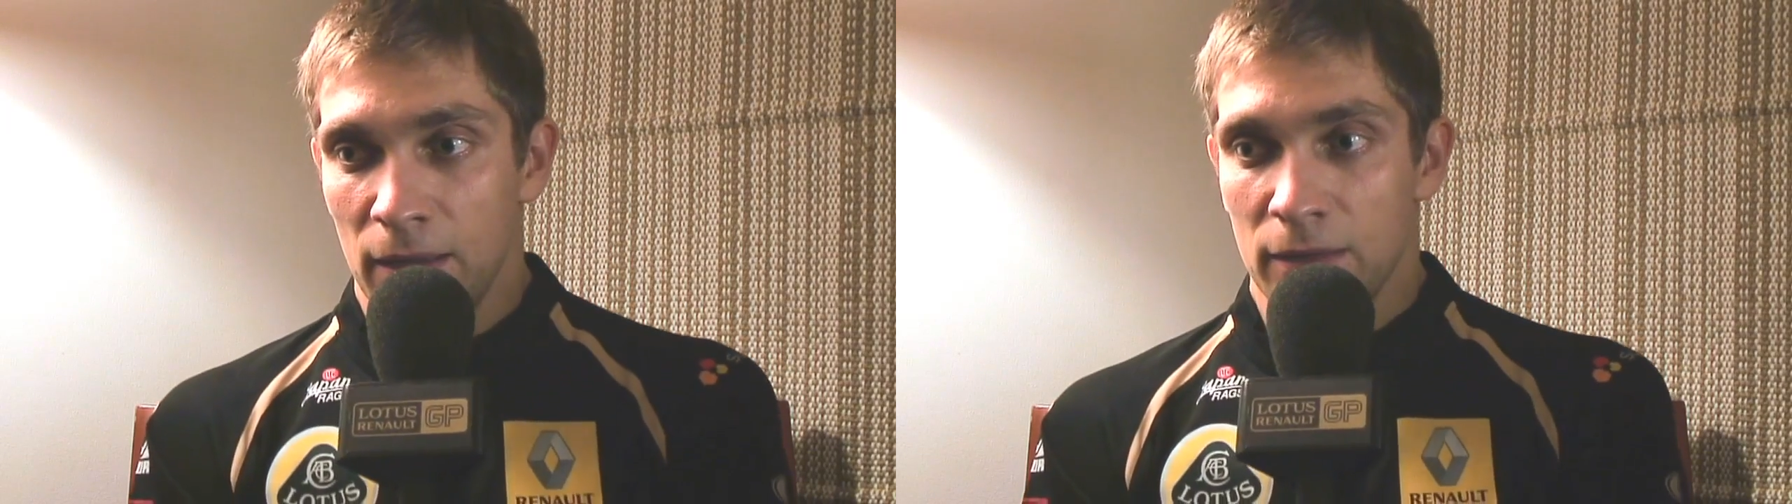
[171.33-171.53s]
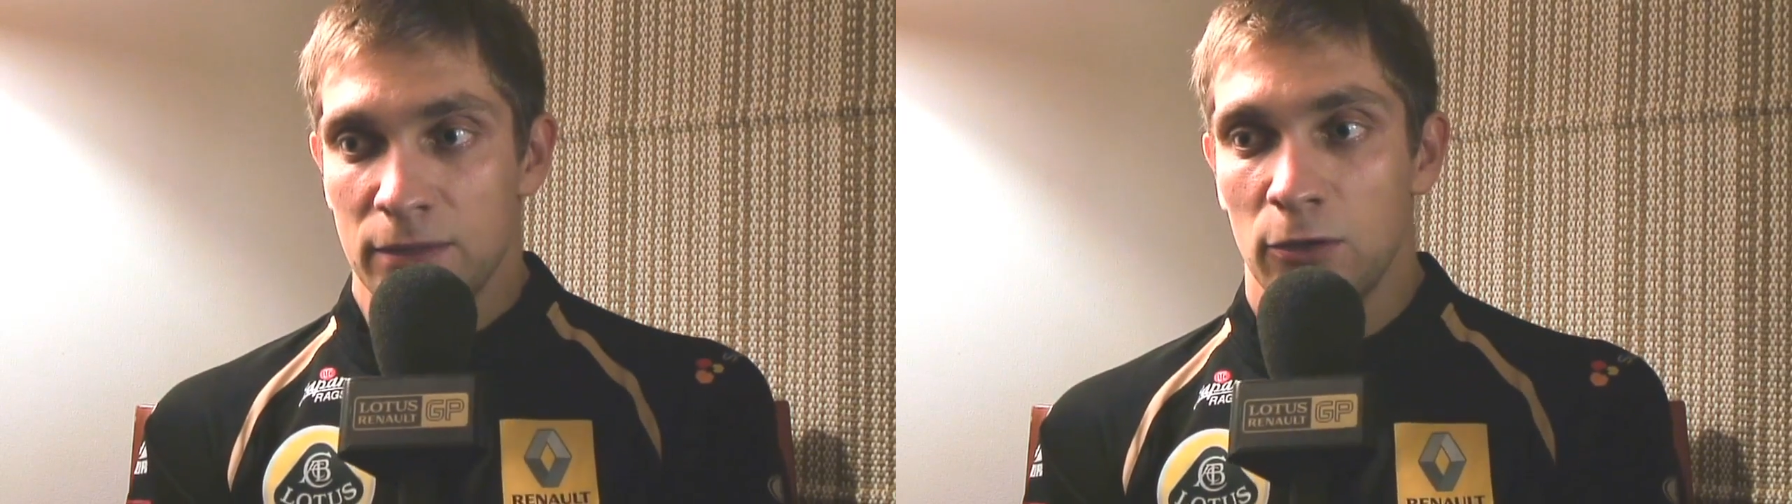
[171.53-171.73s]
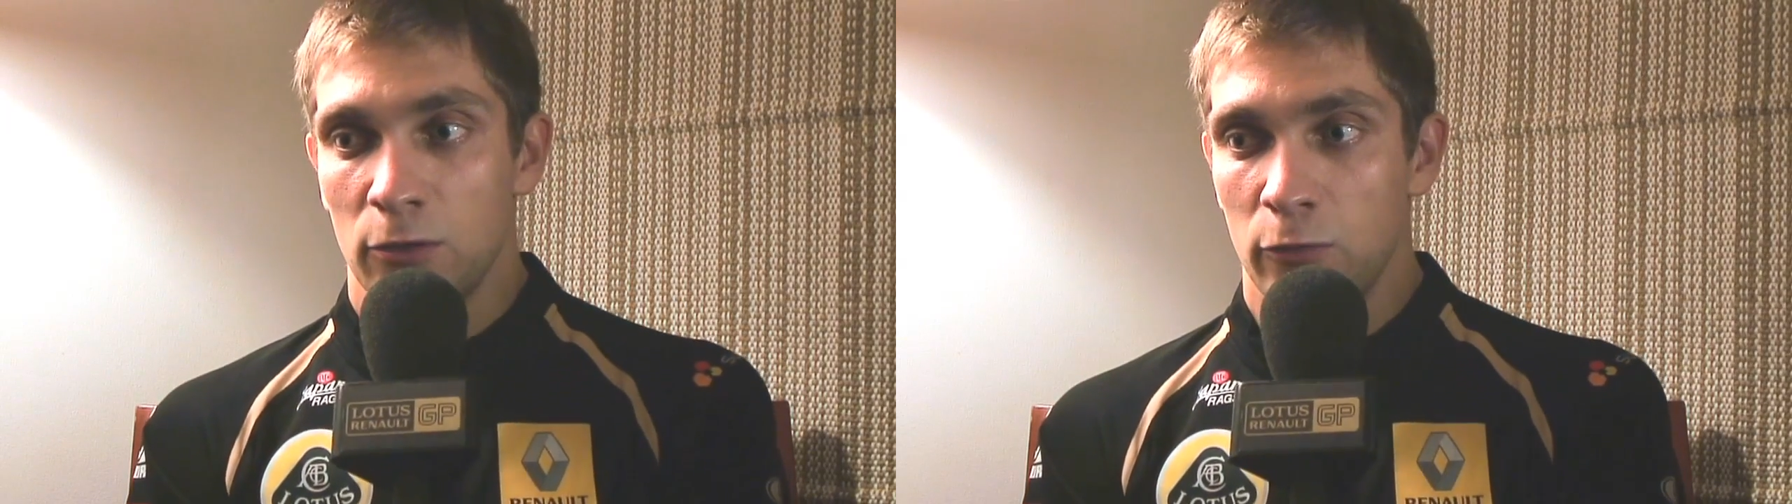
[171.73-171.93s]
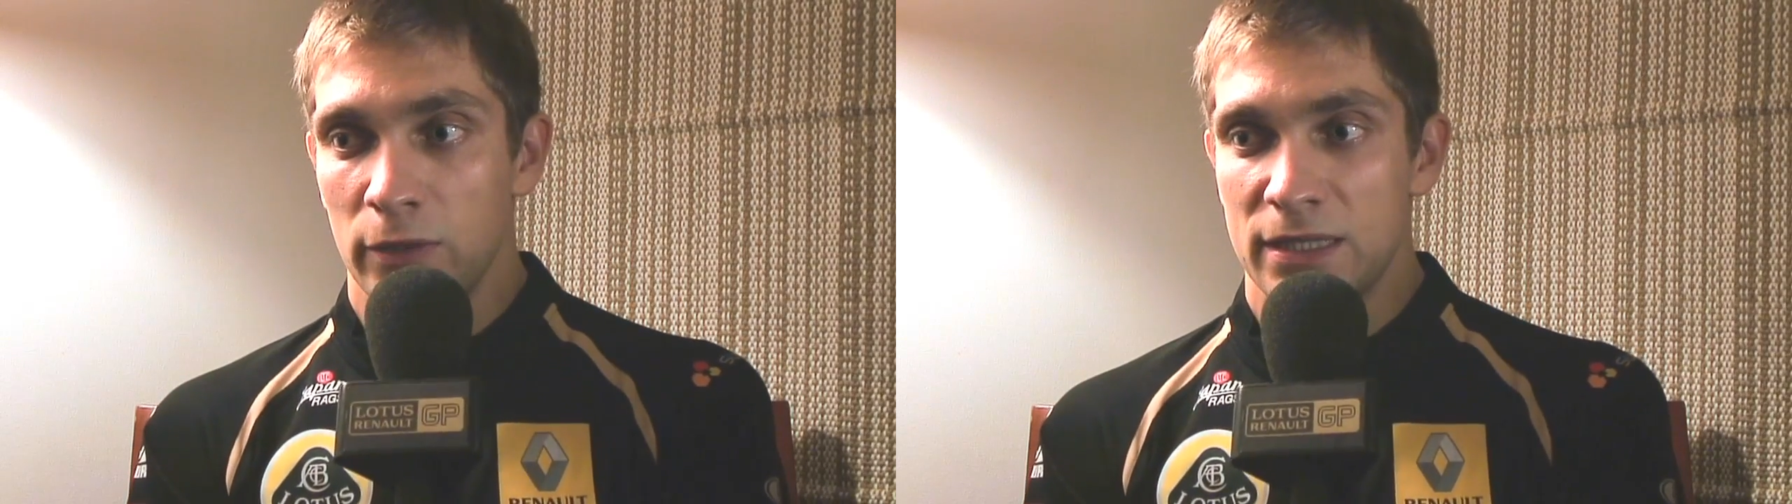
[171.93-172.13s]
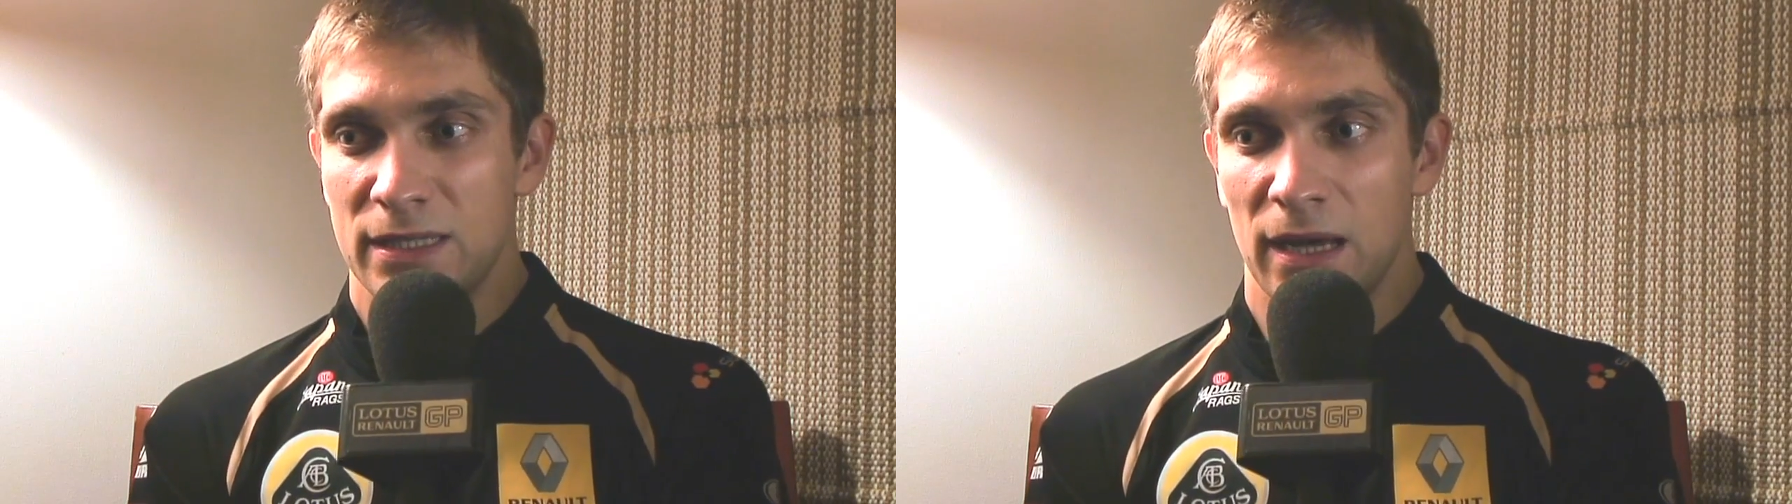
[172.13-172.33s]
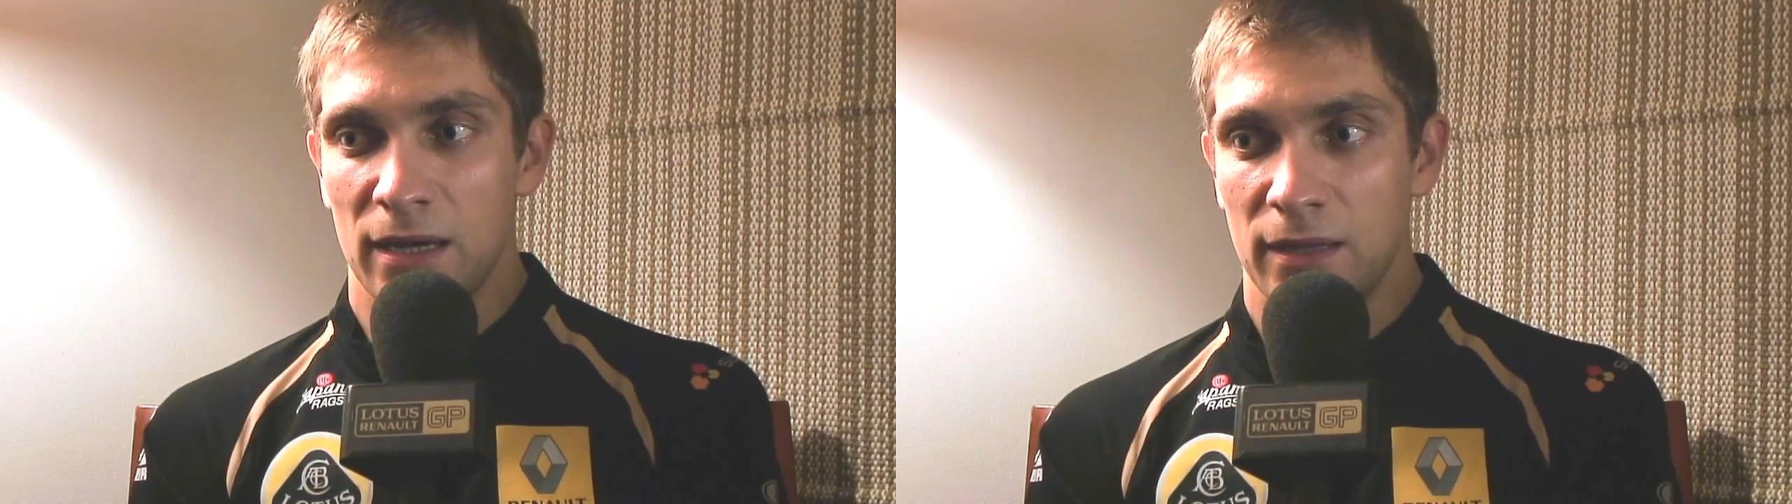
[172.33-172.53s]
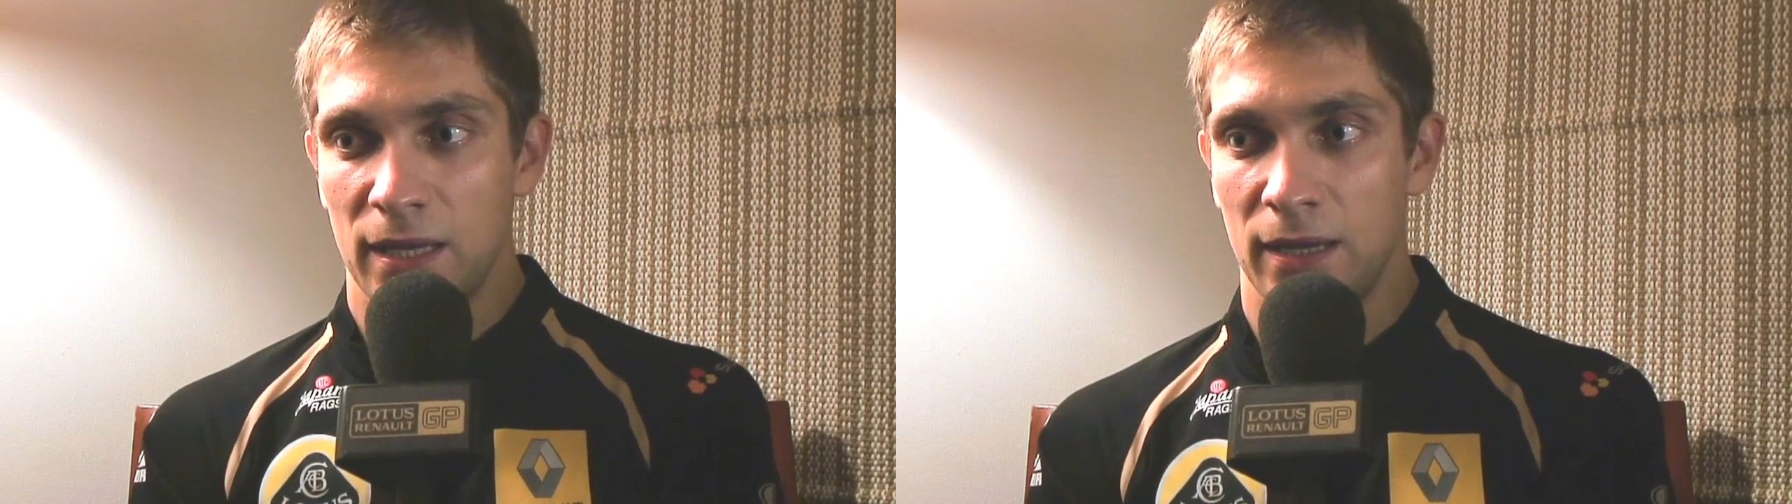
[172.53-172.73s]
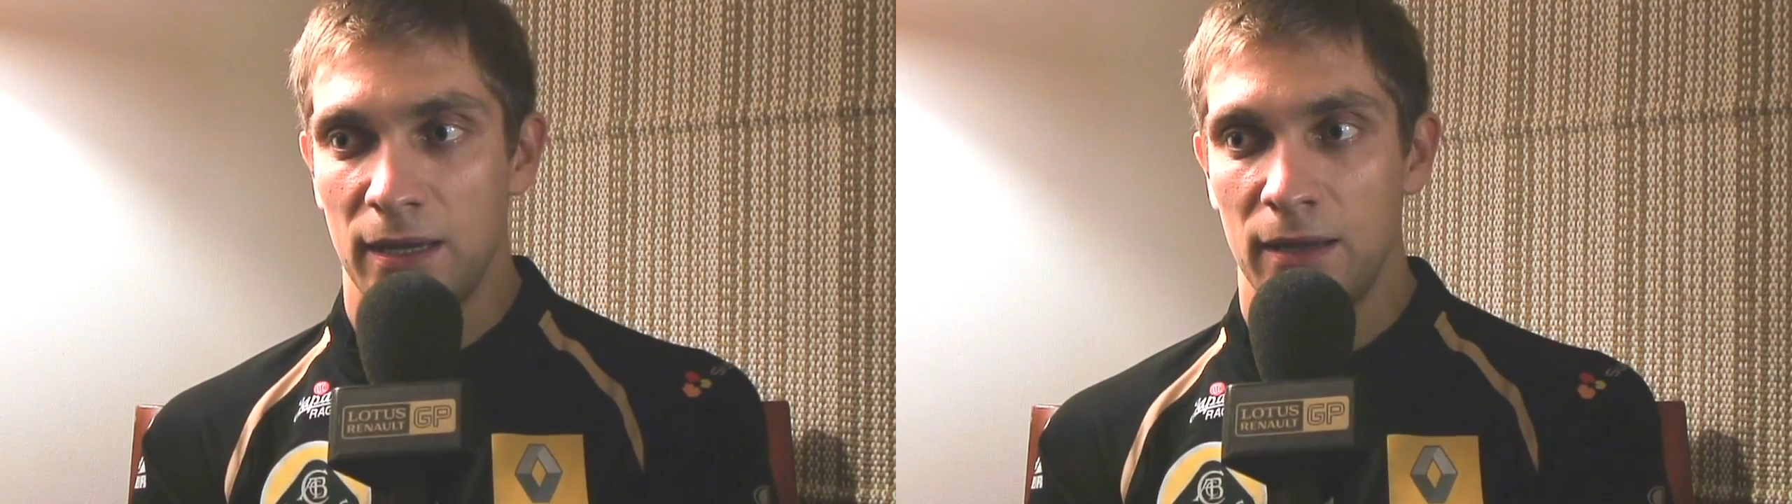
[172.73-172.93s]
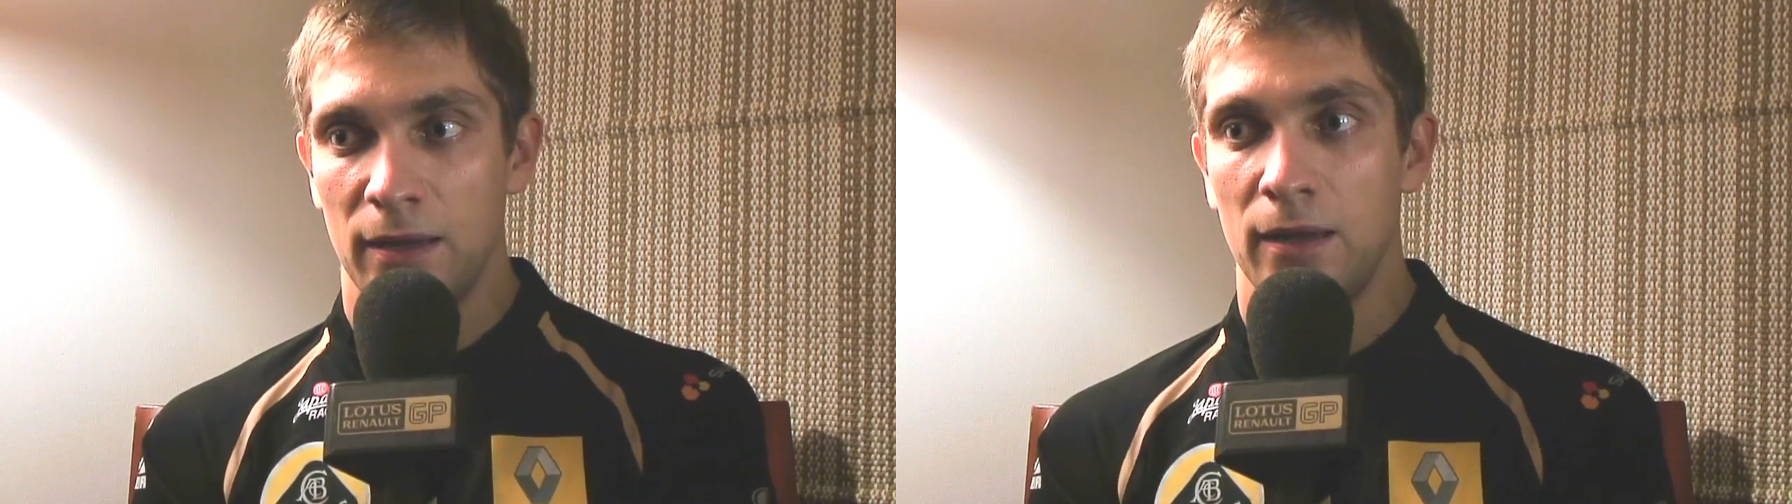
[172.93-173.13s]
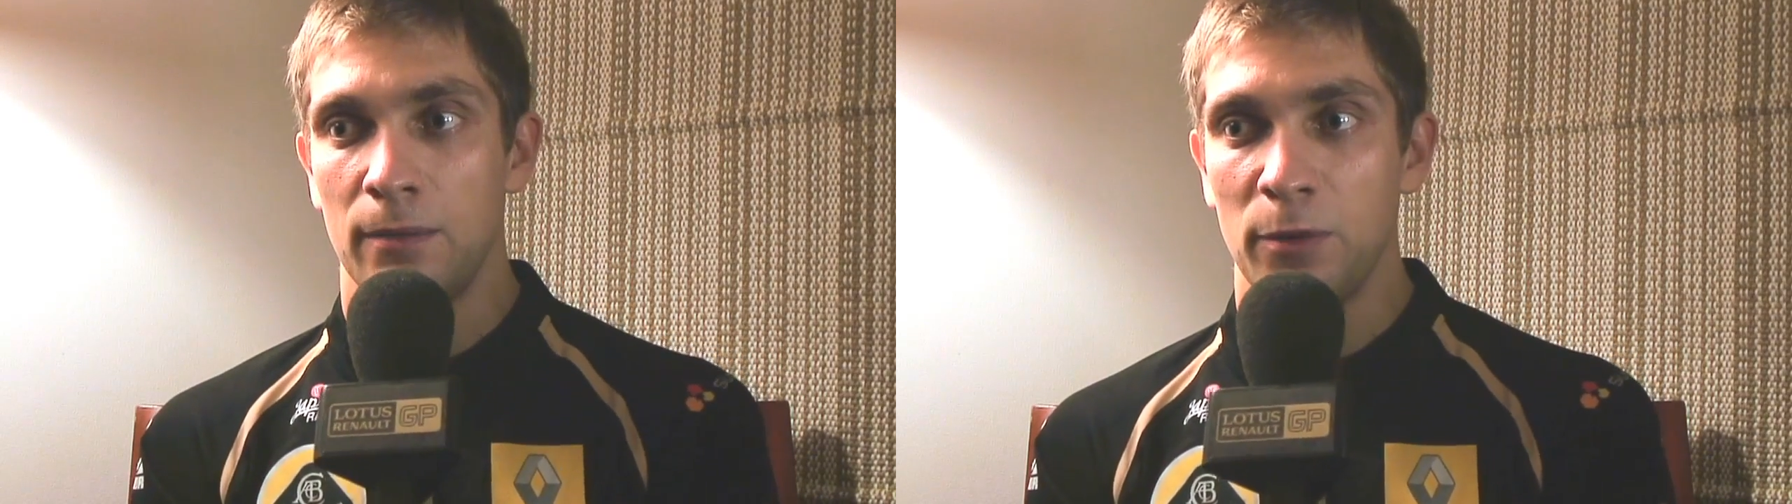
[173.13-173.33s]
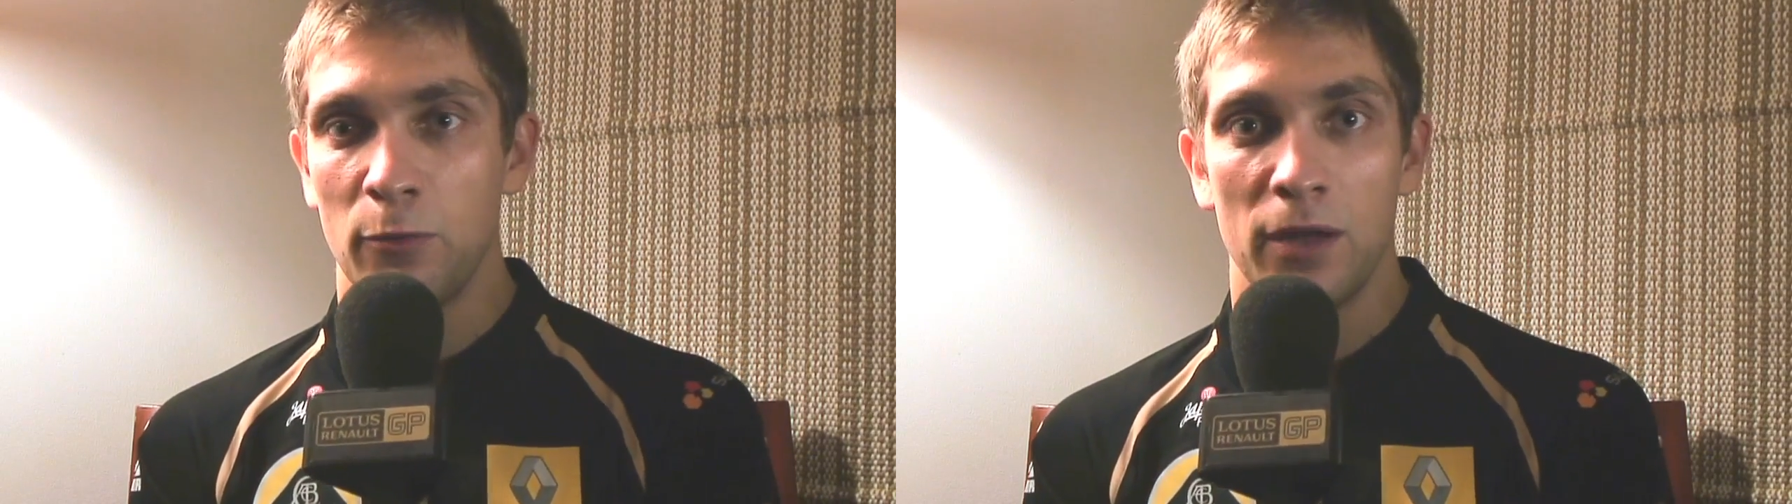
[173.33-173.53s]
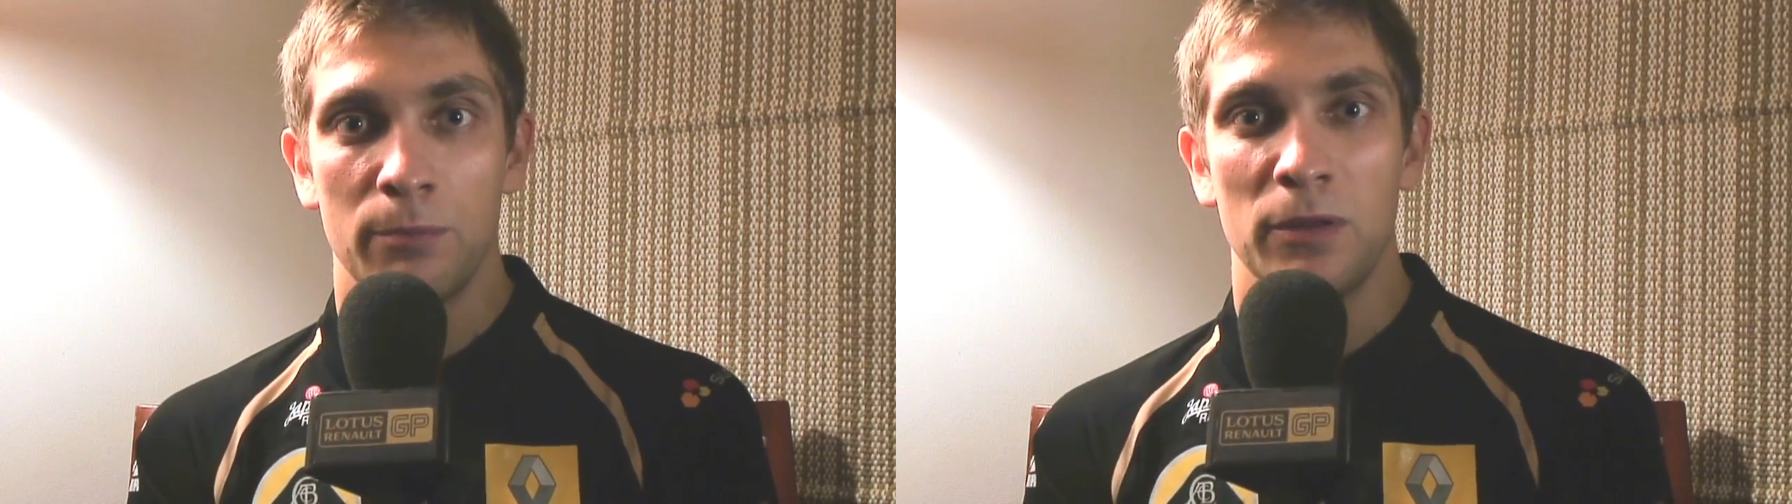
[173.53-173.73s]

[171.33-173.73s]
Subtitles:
So we start P1,